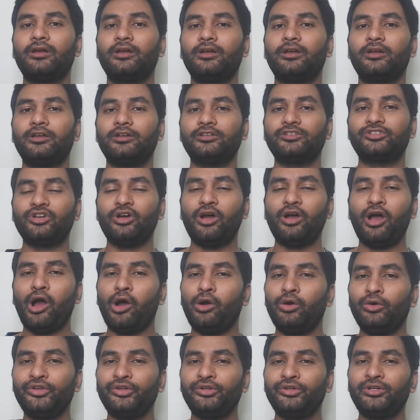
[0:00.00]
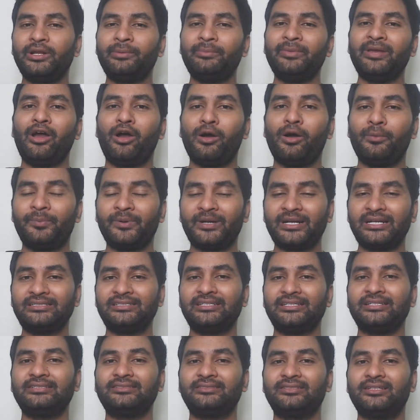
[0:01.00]
So how Udemy operates
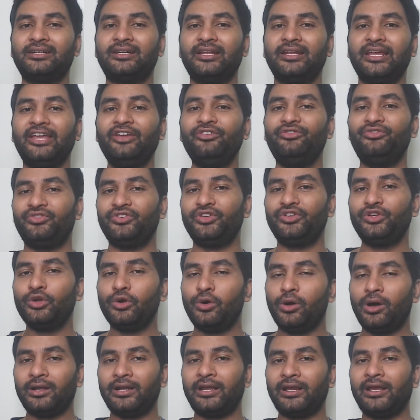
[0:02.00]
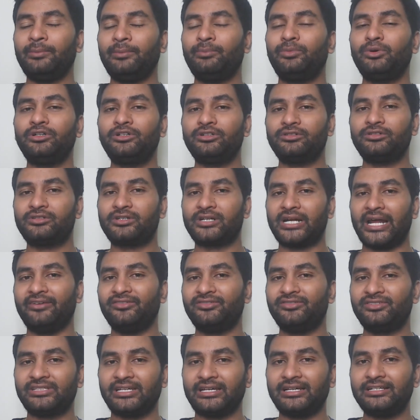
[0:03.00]
is that if you are able to drive
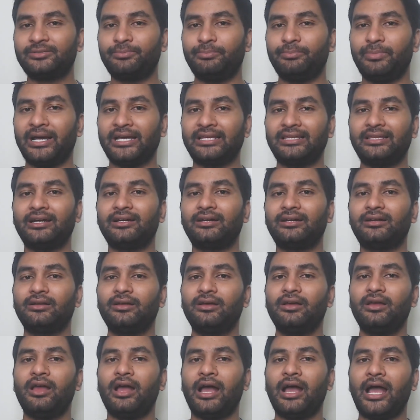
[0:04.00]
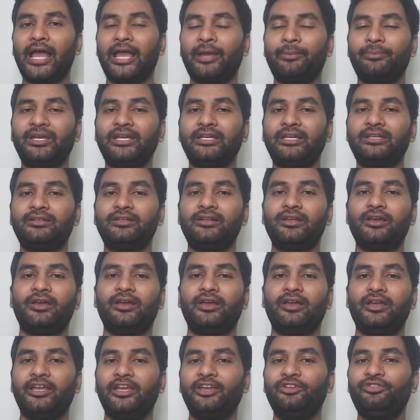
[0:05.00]
sales, by that I mean
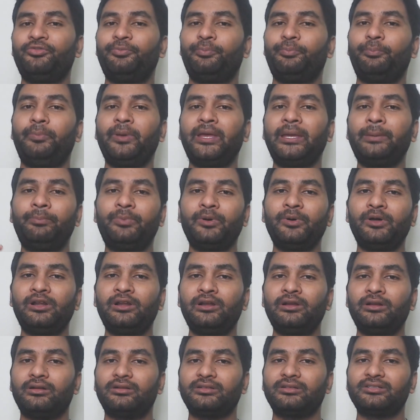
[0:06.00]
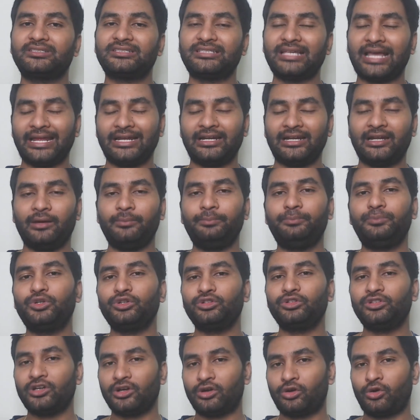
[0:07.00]
if people sign up to
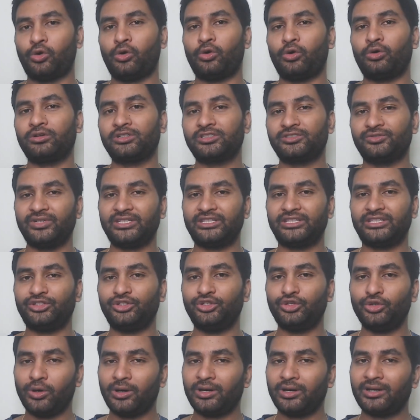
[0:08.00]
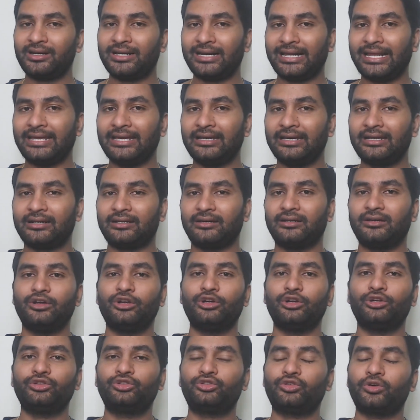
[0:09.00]
the course with your link
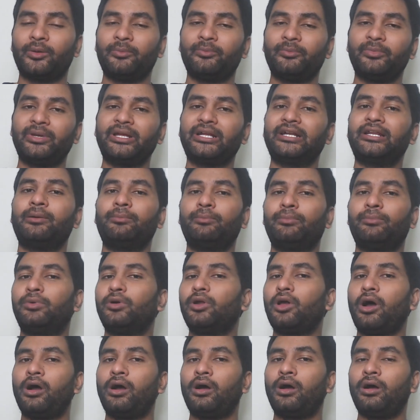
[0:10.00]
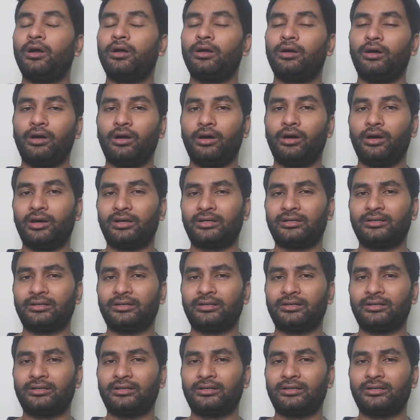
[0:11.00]
through a Medium blog or